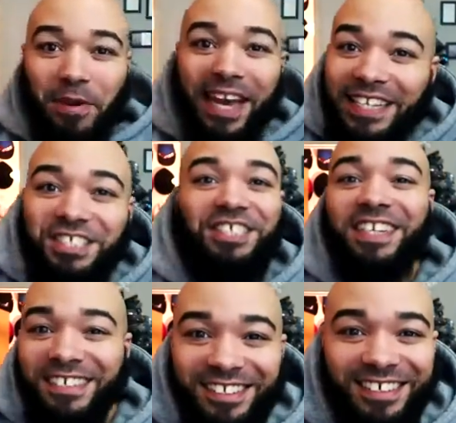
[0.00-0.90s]

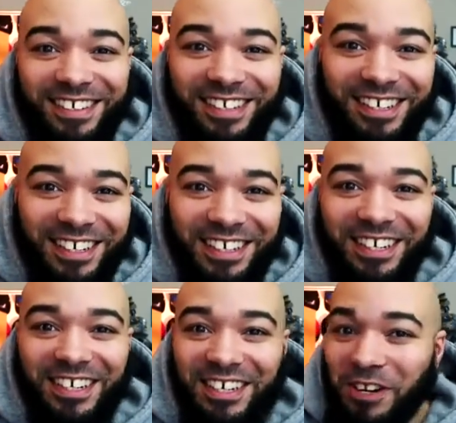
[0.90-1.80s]
Patient
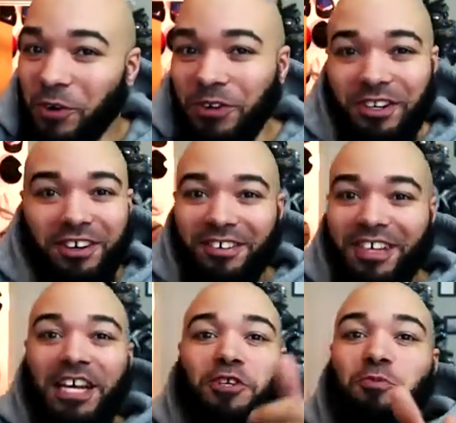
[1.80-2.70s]
or not.
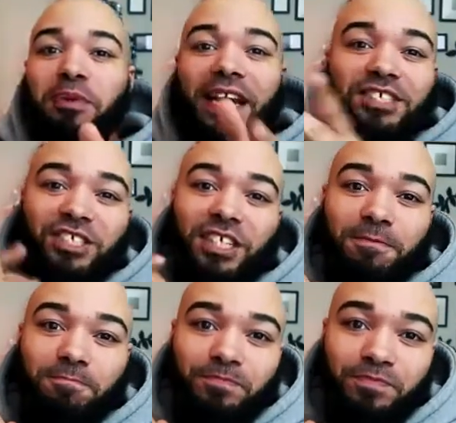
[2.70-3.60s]
You
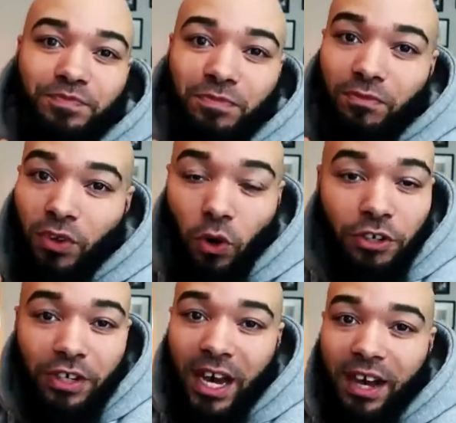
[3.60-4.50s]
patient
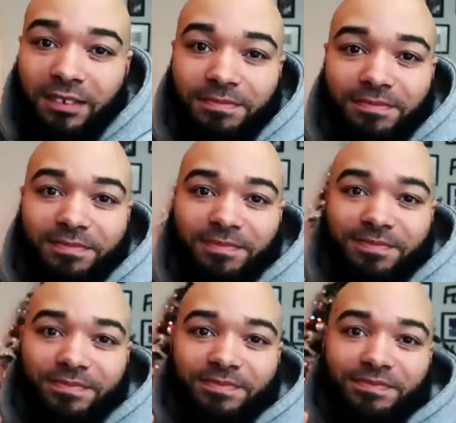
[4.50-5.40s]
or you're not,
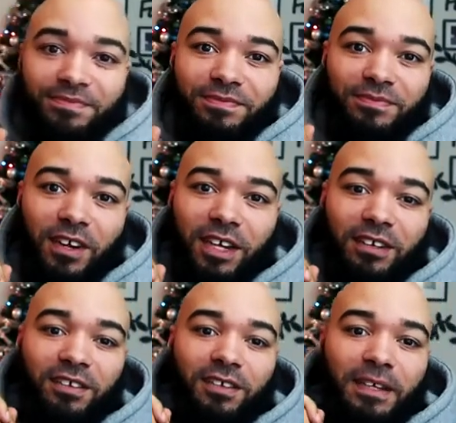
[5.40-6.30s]

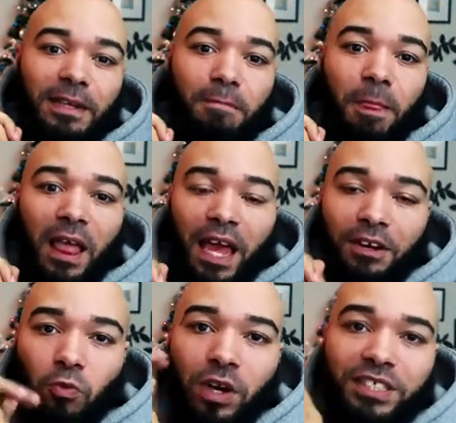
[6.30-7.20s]
right?
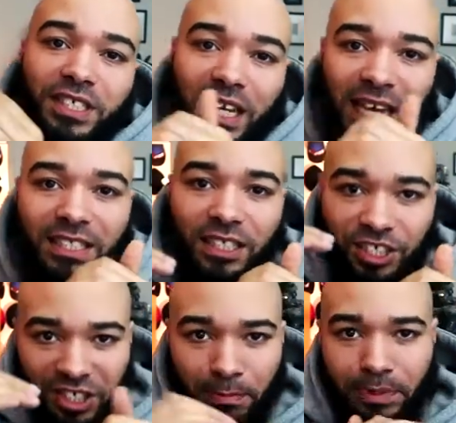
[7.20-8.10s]
And the ones that like to
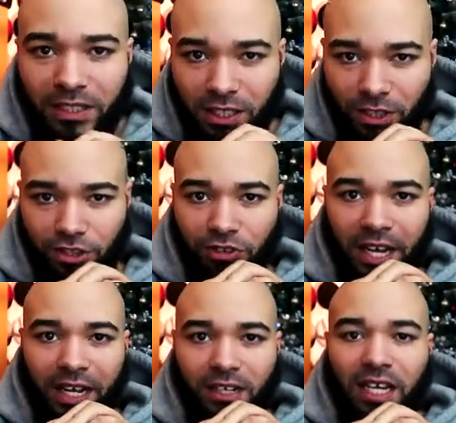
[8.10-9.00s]
jump into the
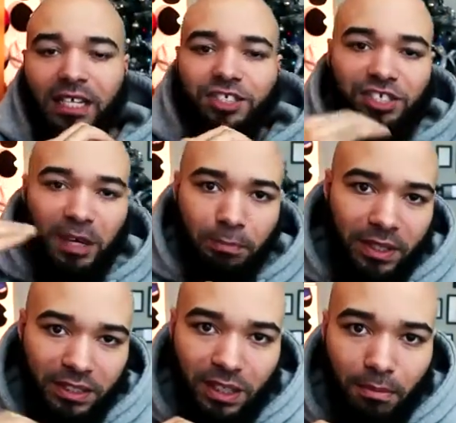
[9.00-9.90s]
trade, jump
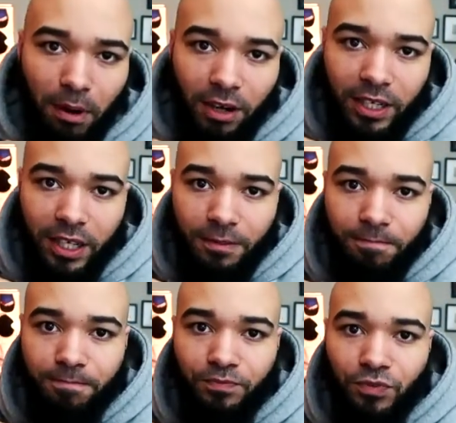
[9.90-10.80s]
into the market
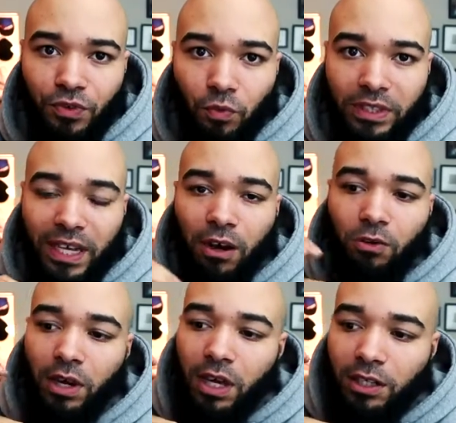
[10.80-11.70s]

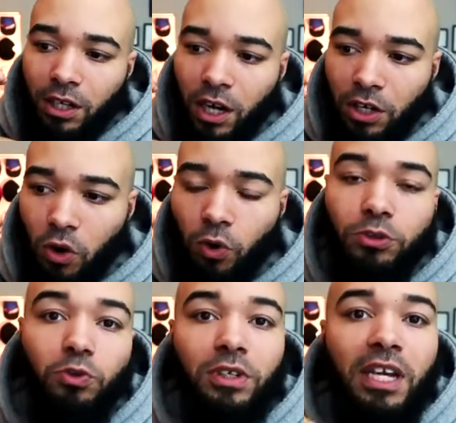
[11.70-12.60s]
without
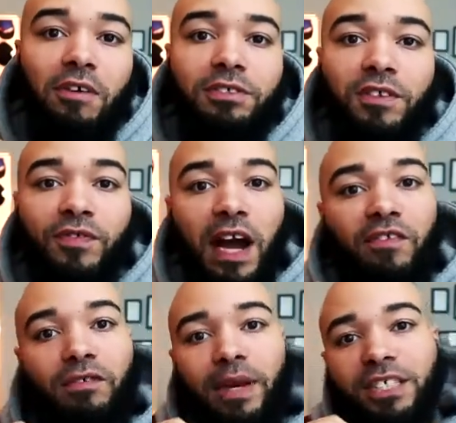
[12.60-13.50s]
going through the levels of
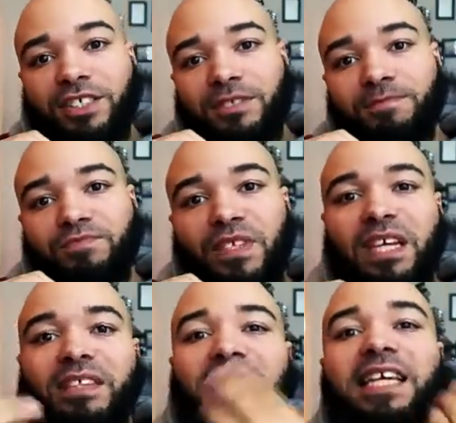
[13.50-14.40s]
confirmation,
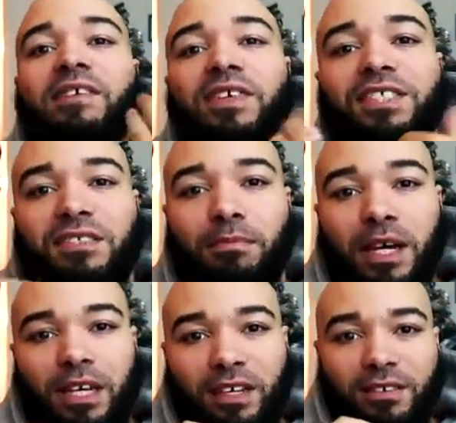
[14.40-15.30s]
they give us the
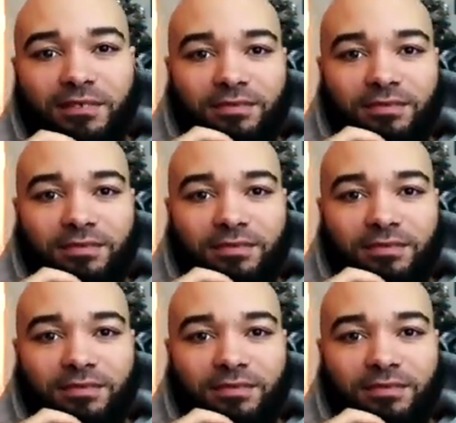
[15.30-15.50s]
money,